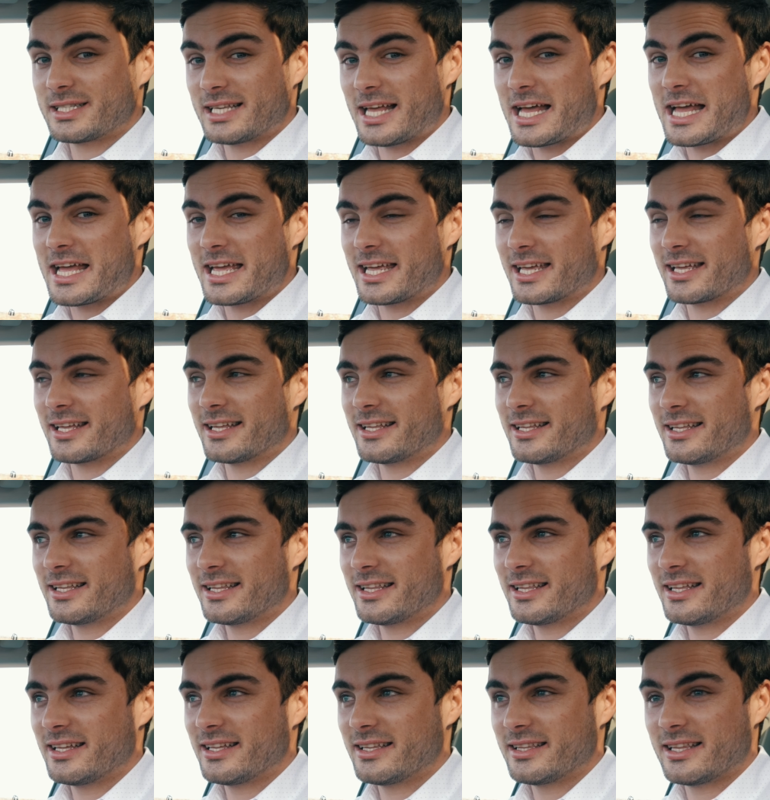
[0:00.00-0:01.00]
saying
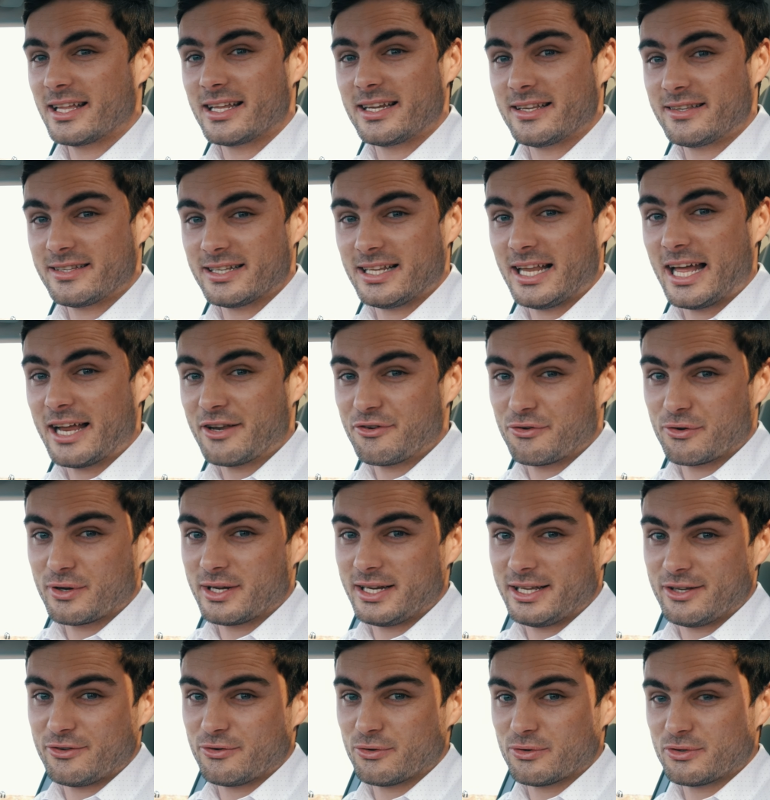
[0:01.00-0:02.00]
that it's
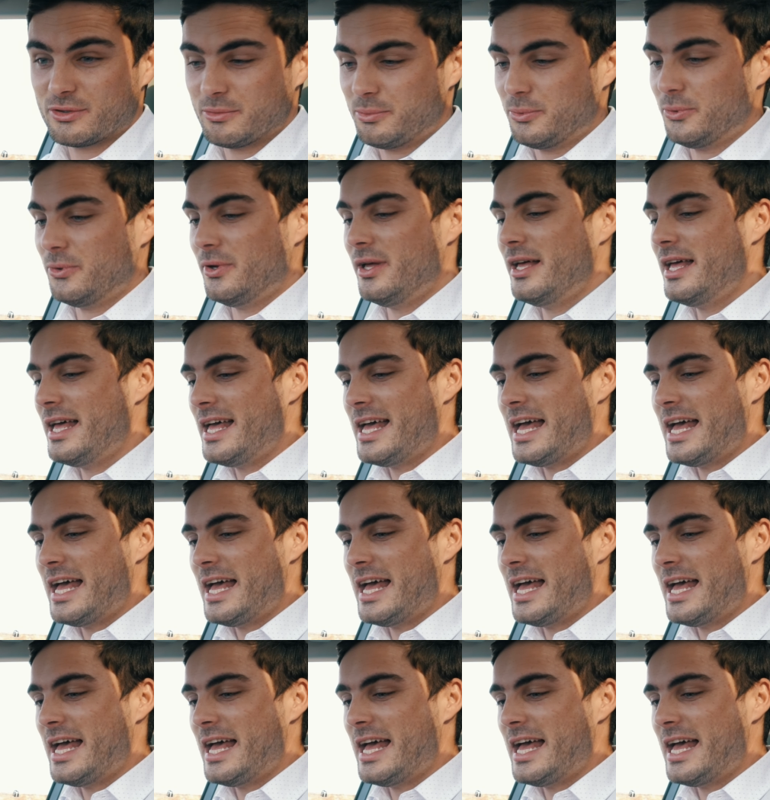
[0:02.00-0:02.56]
electrically adjustable.